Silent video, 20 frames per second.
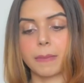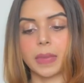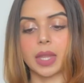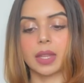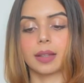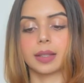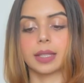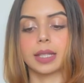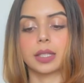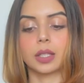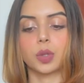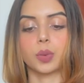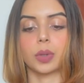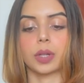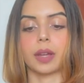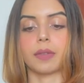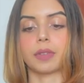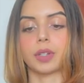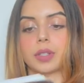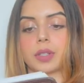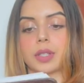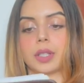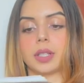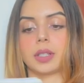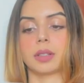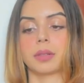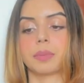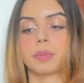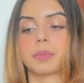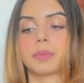this is what I've written here.
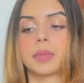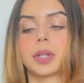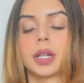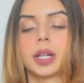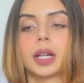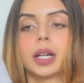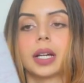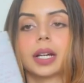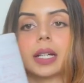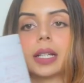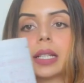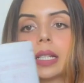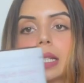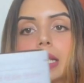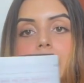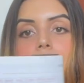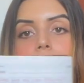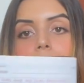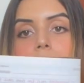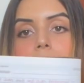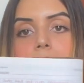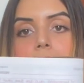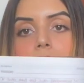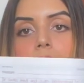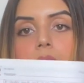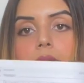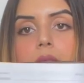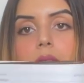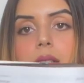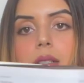
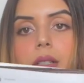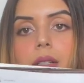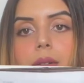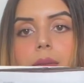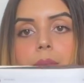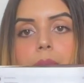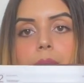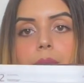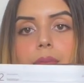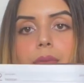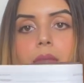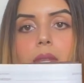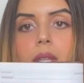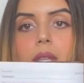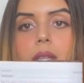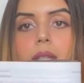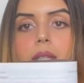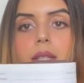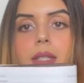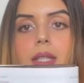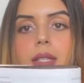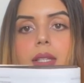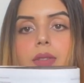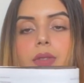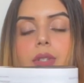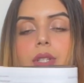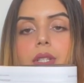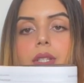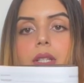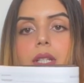Declutter. This is
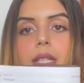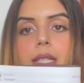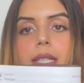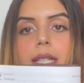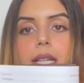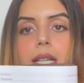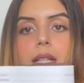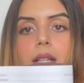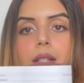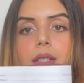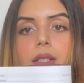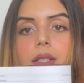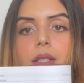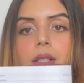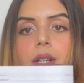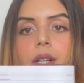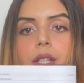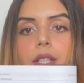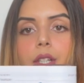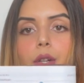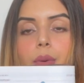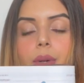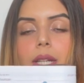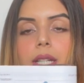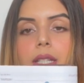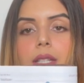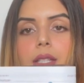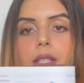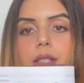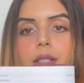written, declutter your
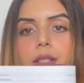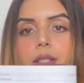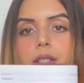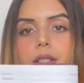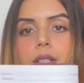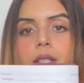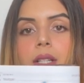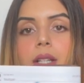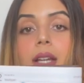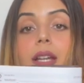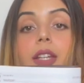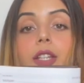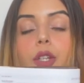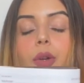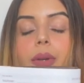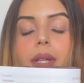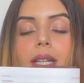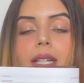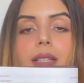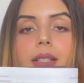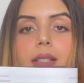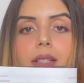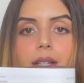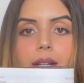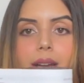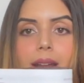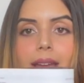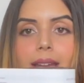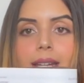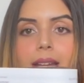internal, your inner
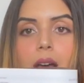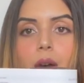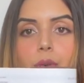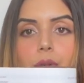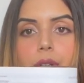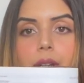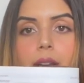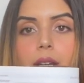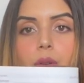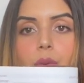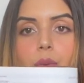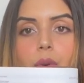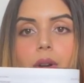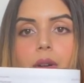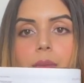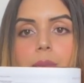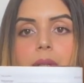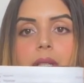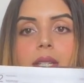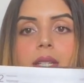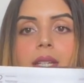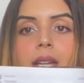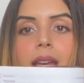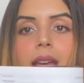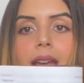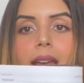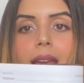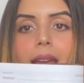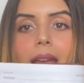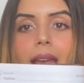and outer environment.
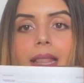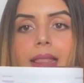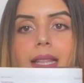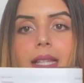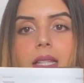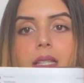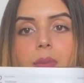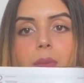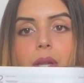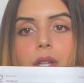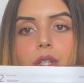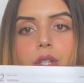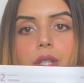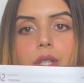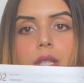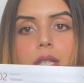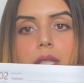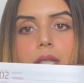And this mentions the